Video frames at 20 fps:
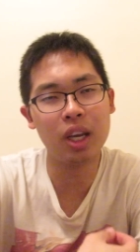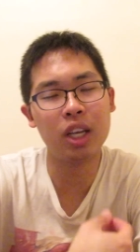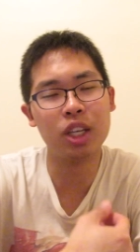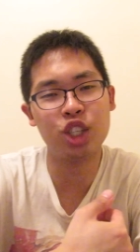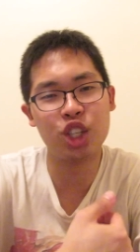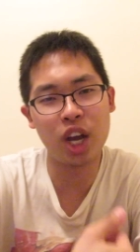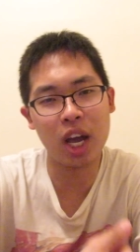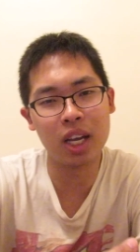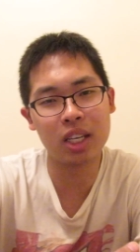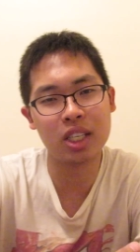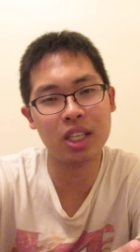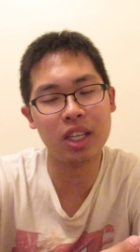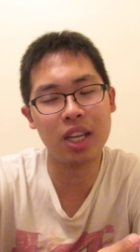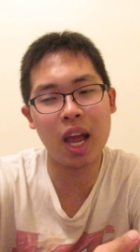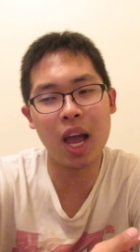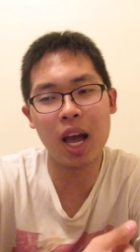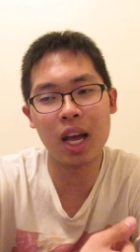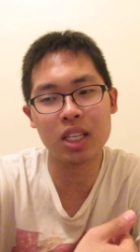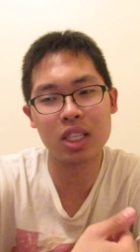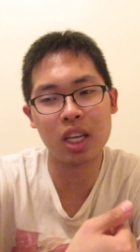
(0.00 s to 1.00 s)
and Jackson
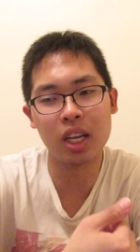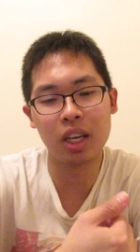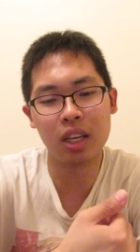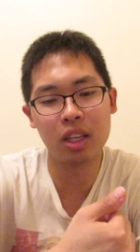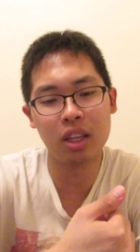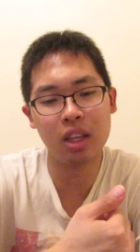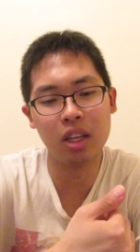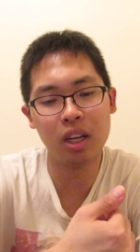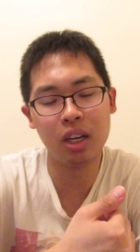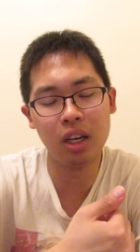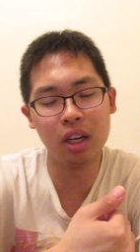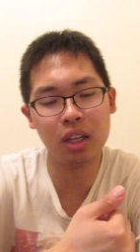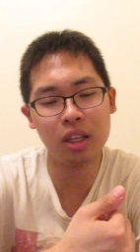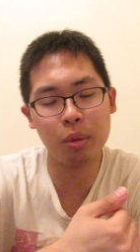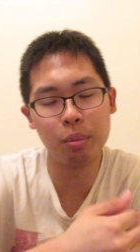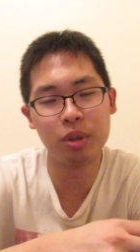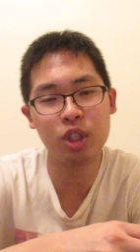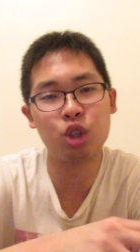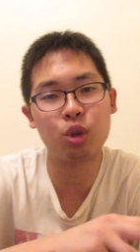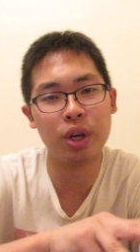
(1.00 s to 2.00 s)
as like the,
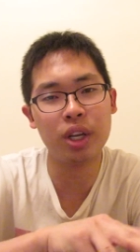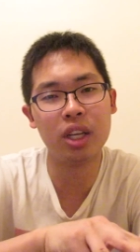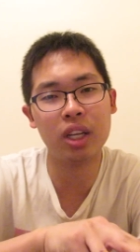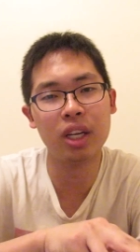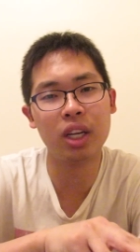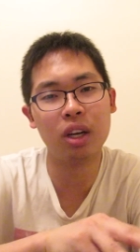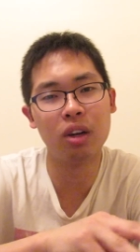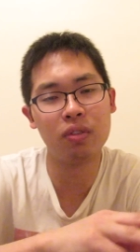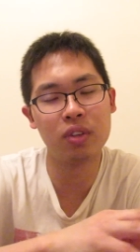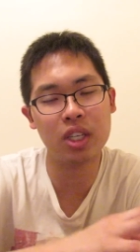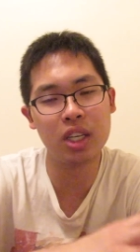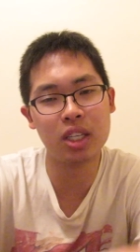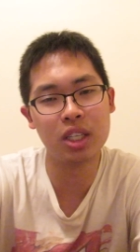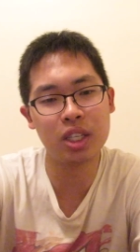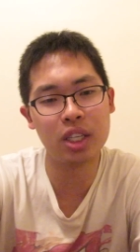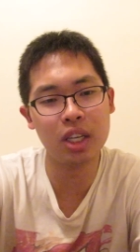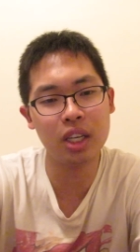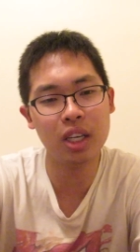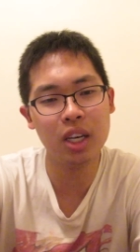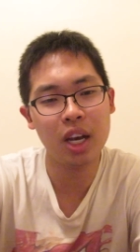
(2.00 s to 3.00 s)
the trinity of
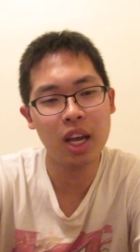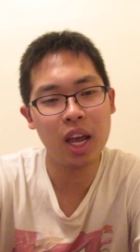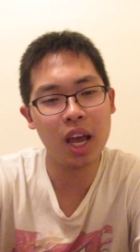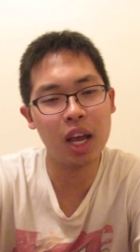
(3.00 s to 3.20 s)
DC,